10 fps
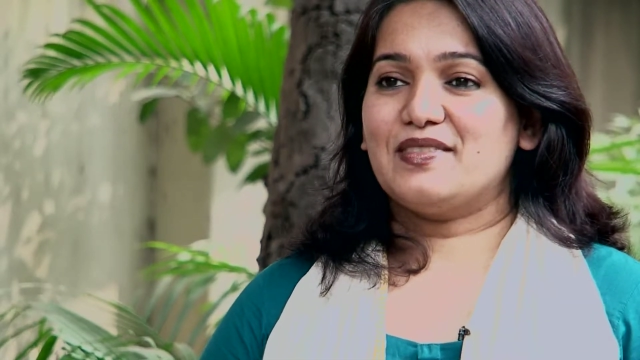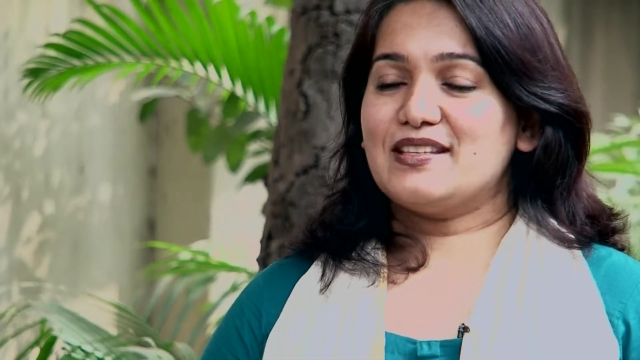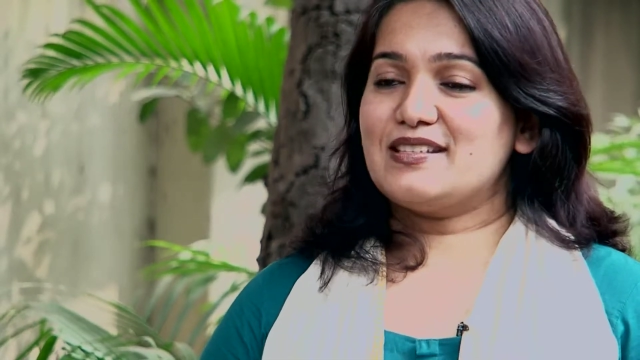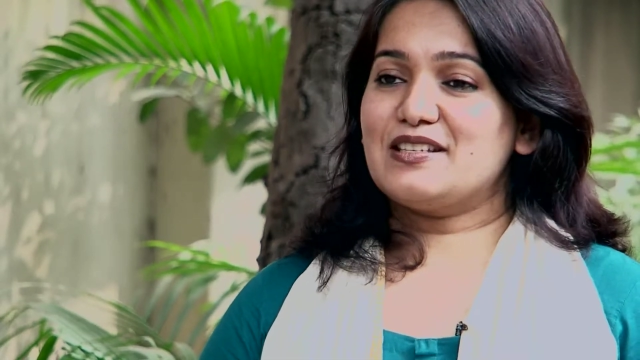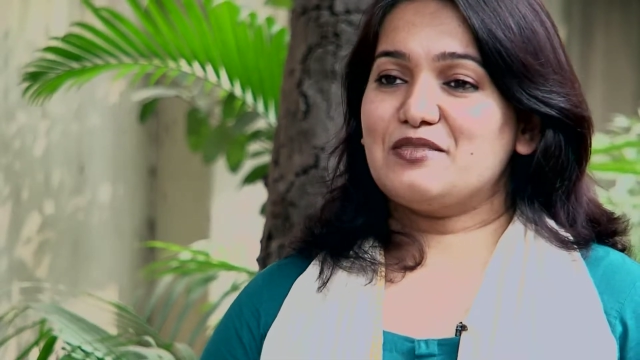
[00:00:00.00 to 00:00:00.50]

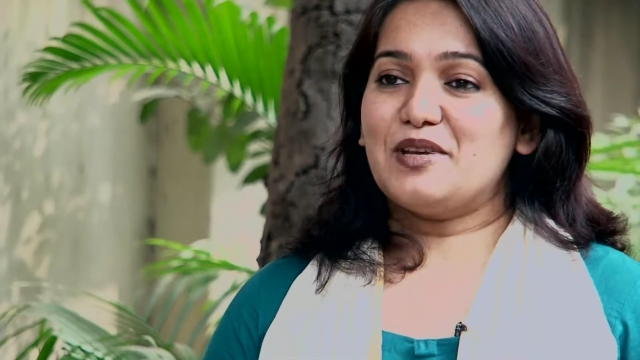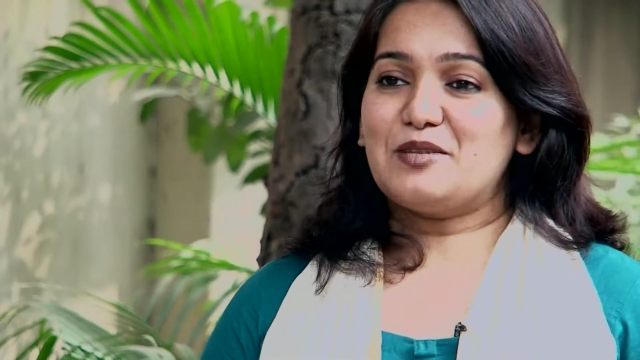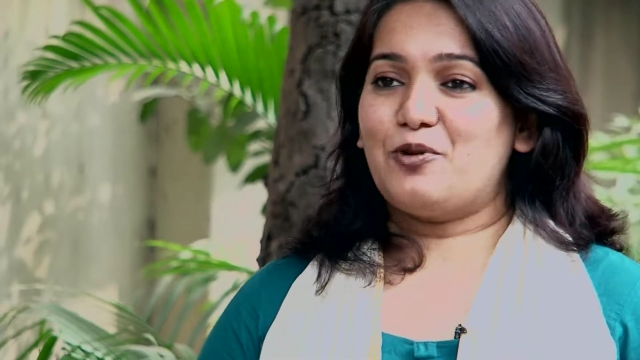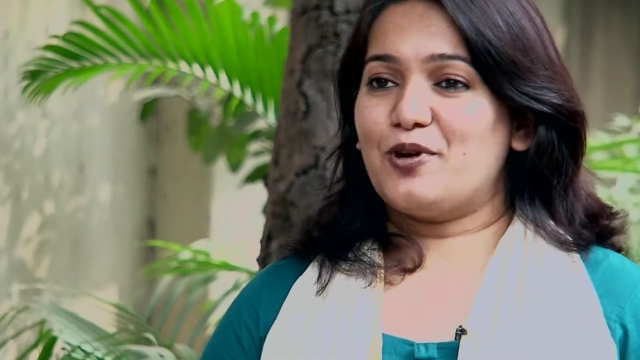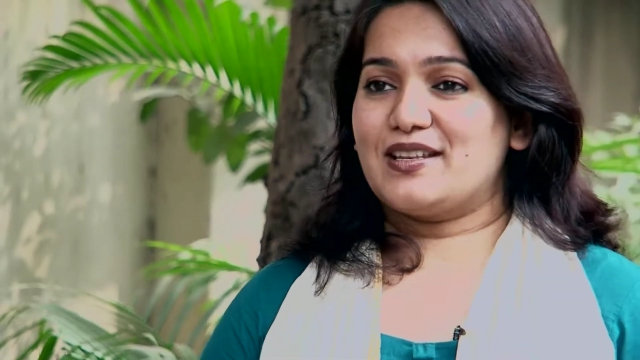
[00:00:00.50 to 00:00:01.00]
This is
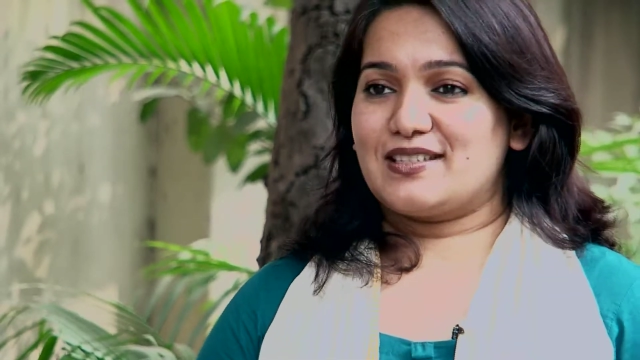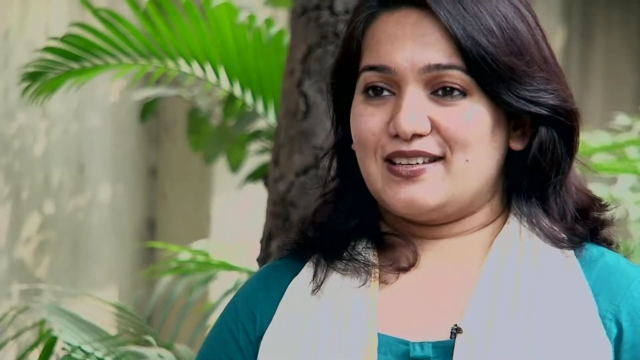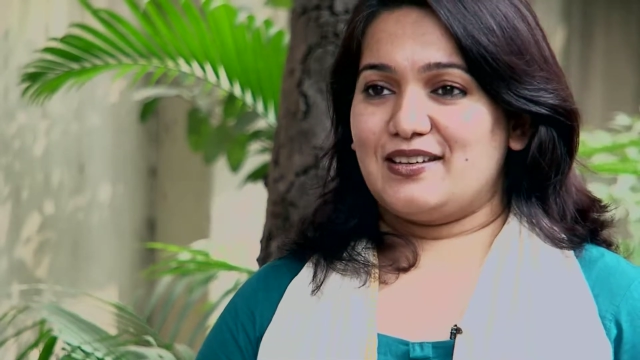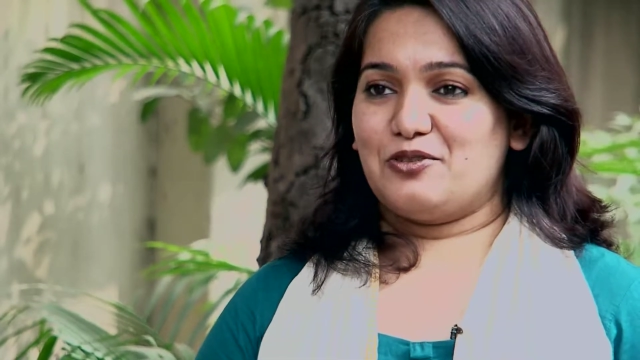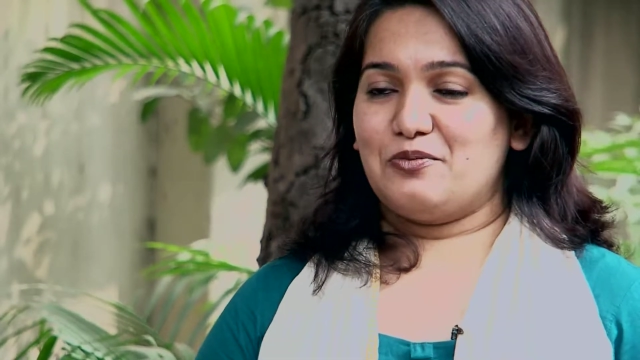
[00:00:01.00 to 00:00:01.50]
midpoint,
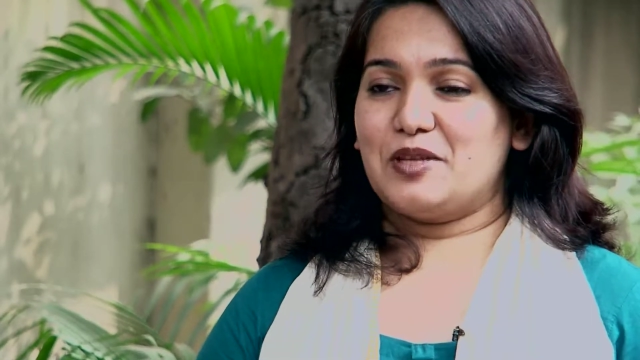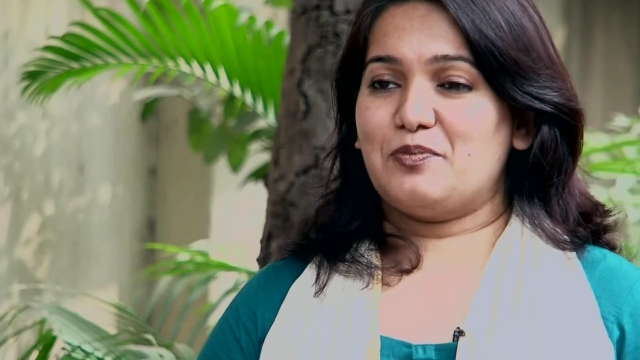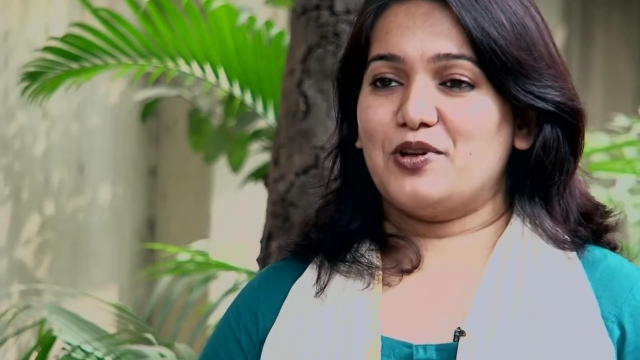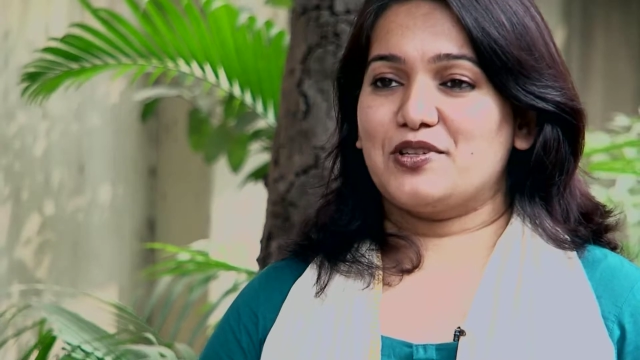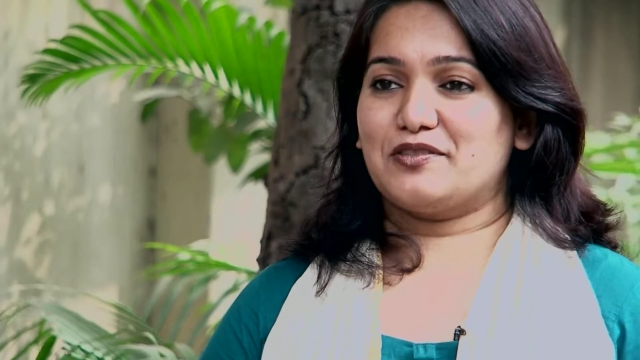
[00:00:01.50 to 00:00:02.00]
you know,
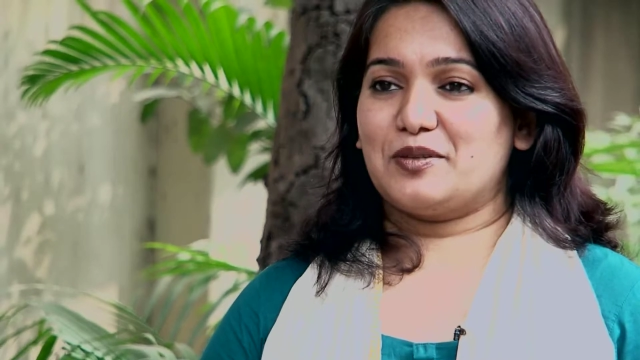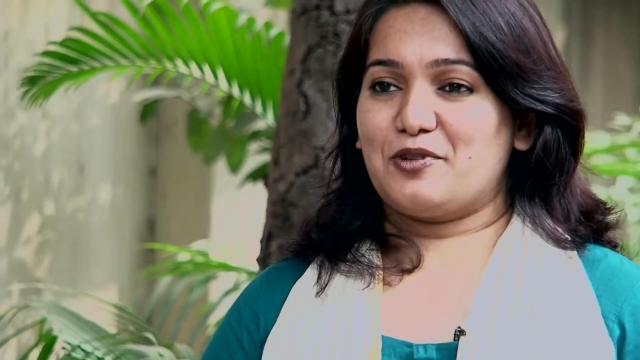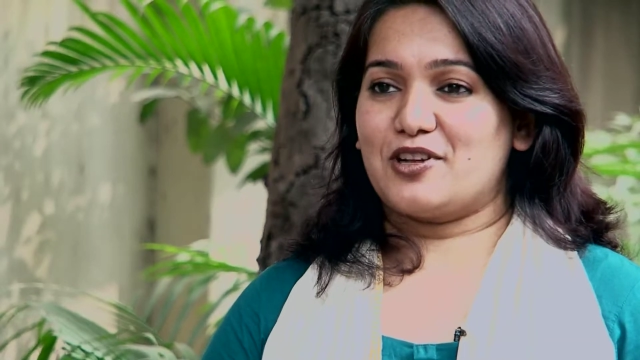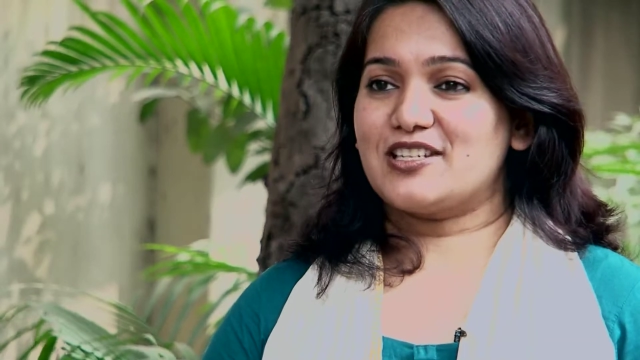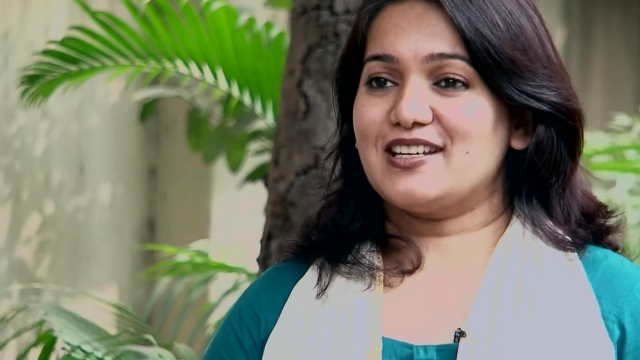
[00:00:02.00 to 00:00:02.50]
midpoint of the
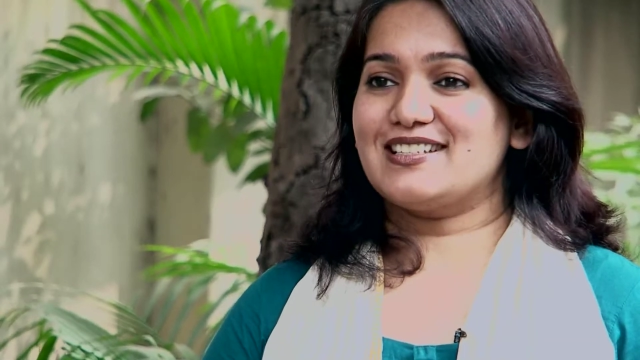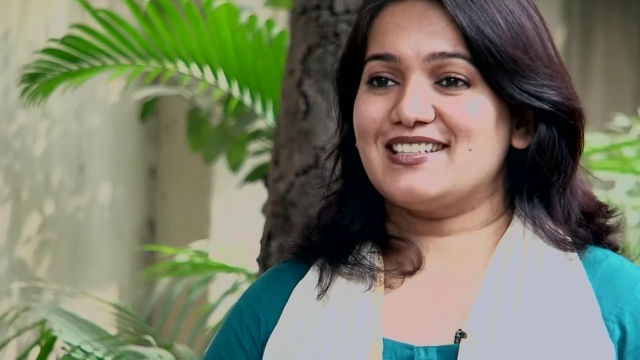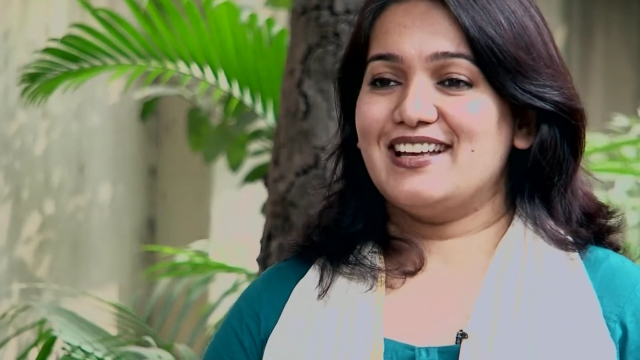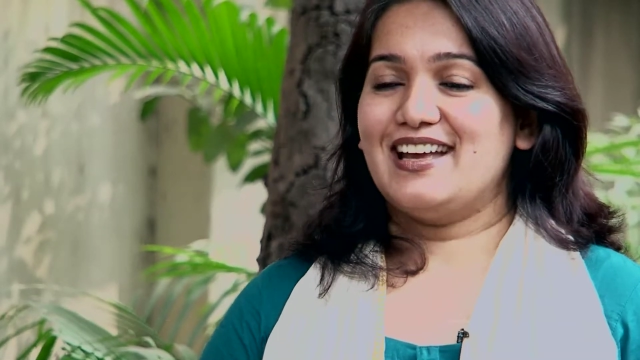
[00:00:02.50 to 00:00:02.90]
project.